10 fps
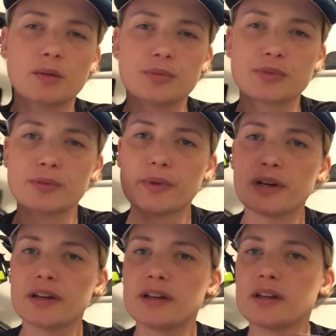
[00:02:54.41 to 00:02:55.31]
put on
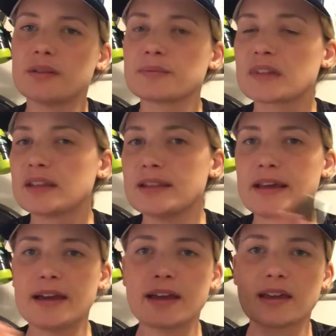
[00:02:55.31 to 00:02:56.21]
my neck